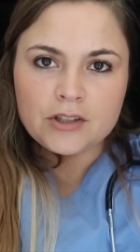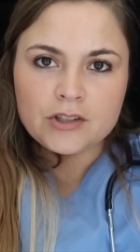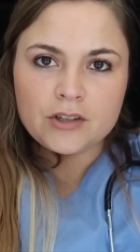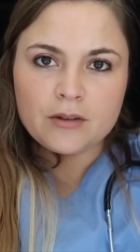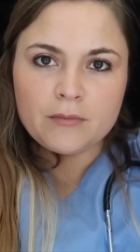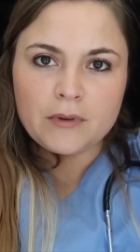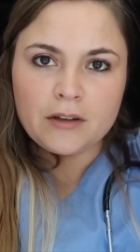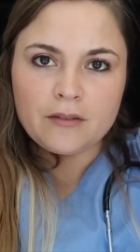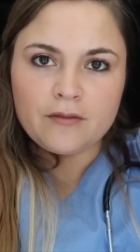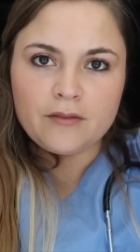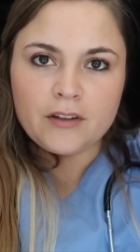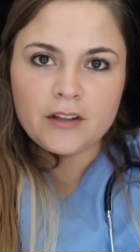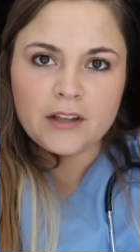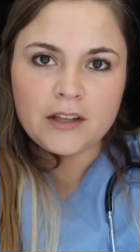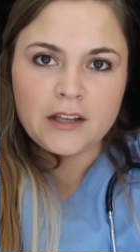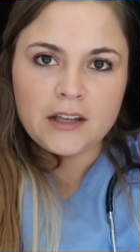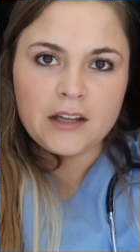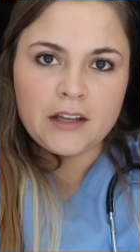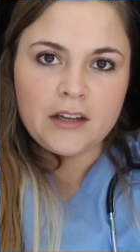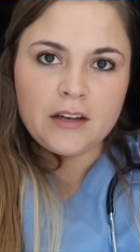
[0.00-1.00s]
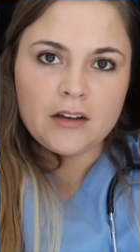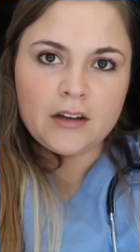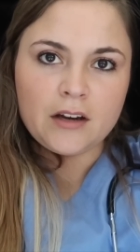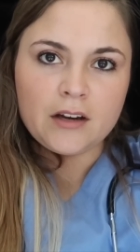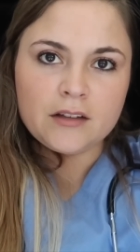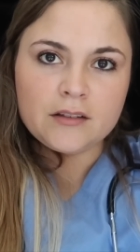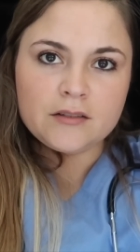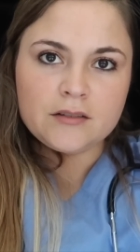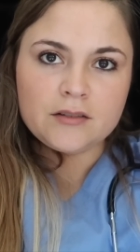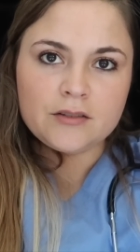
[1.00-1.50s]
make sure I'm not feeling any
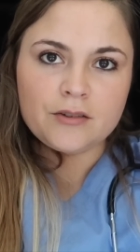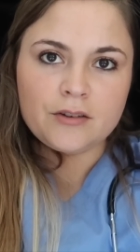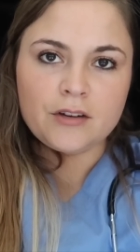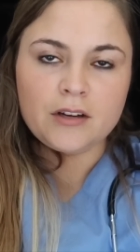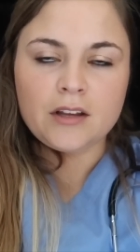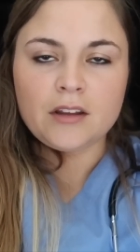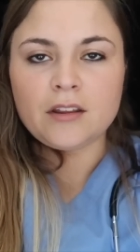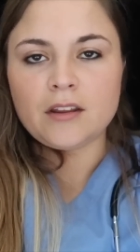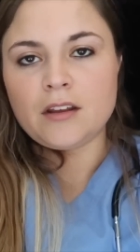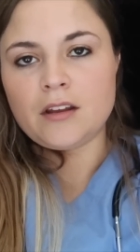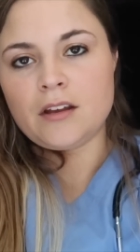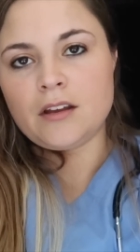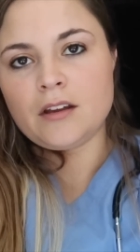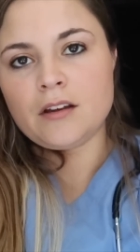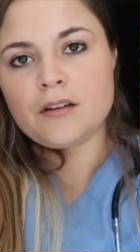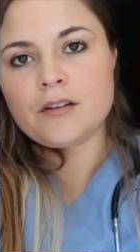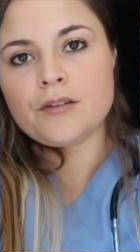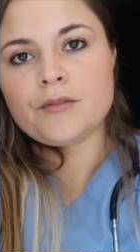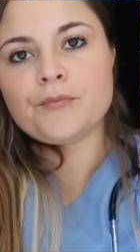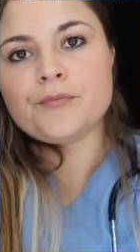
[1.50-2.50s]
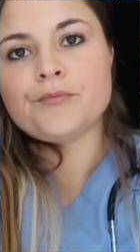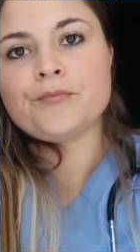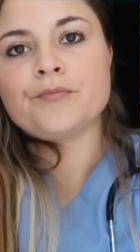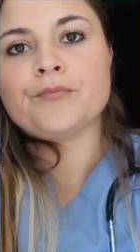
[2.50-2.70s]
knots or anything.